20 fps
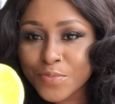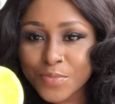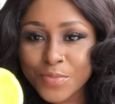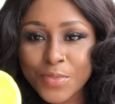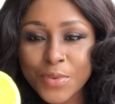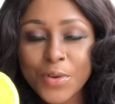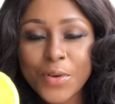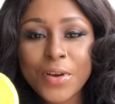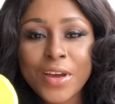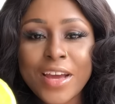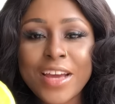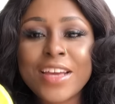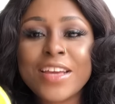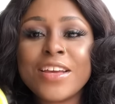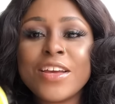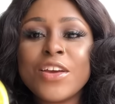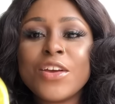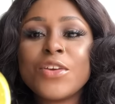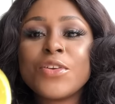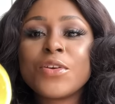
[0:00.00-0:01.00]
Okay,
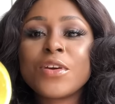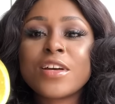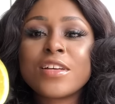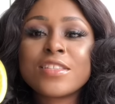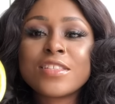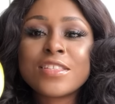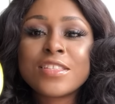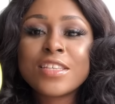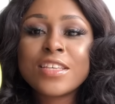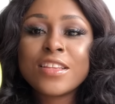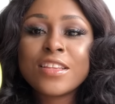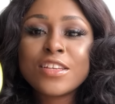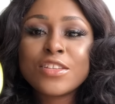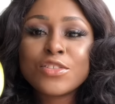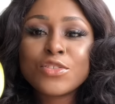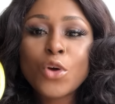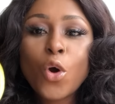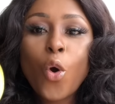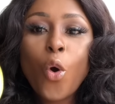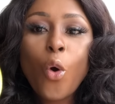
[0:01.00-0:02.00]
you can see
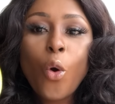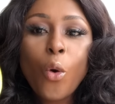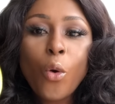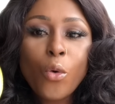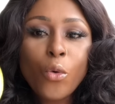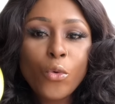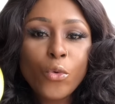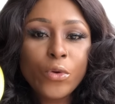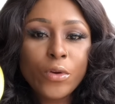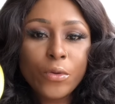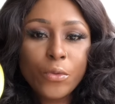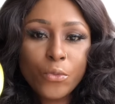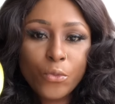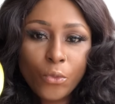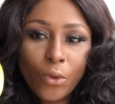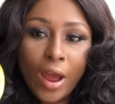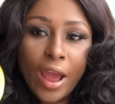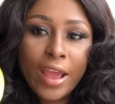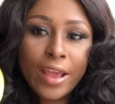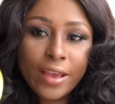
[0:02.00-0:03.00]
this hole
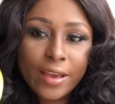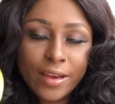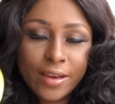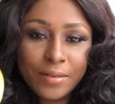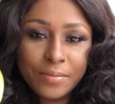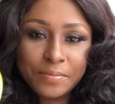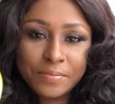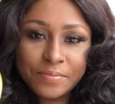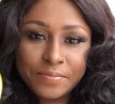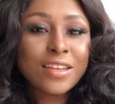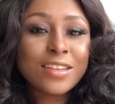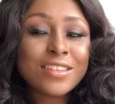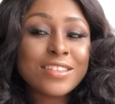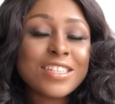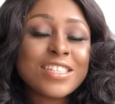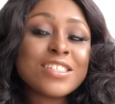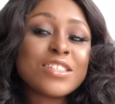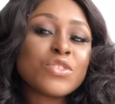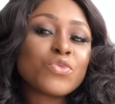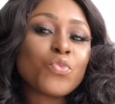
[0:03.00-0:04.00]
right here.
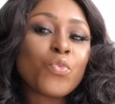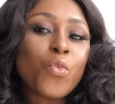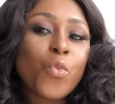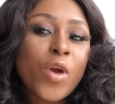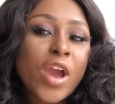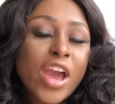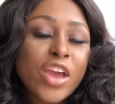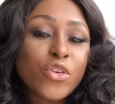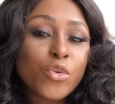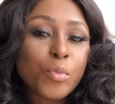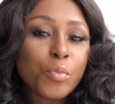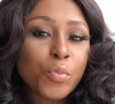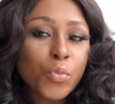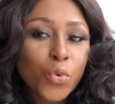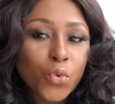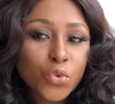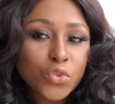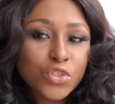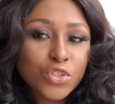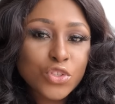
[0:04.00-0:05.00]
This is where you
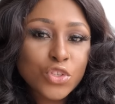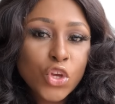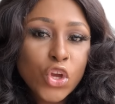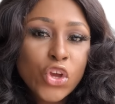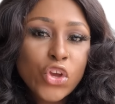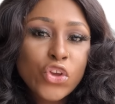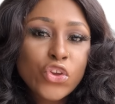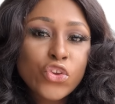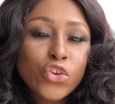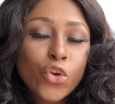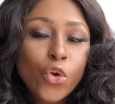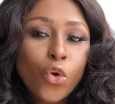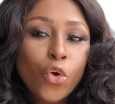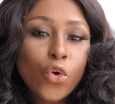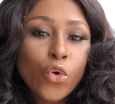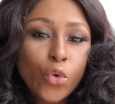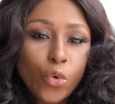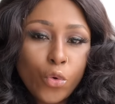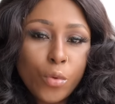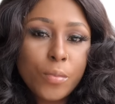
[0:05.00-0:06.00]
put your
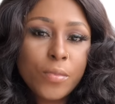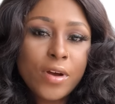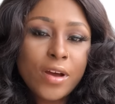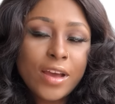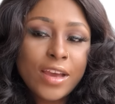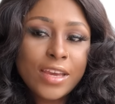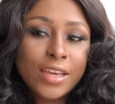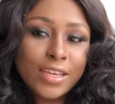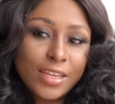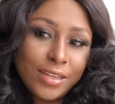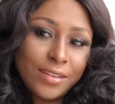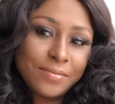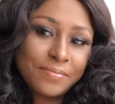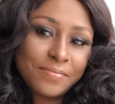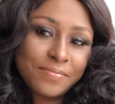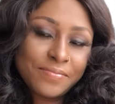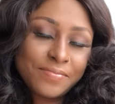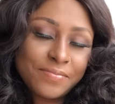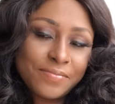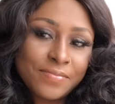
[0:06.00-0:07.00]
cucumber in,
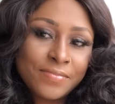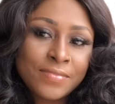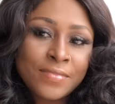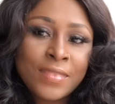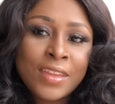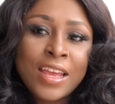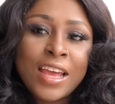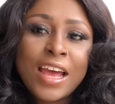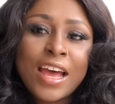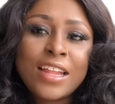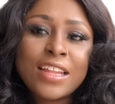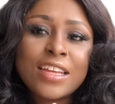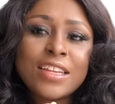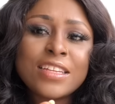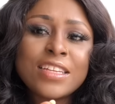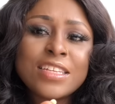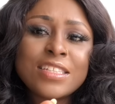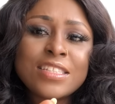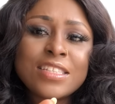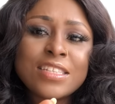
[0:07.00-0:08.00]
and then
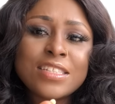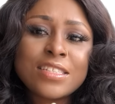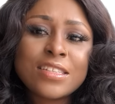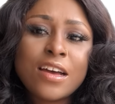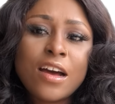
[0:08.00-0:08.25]
this is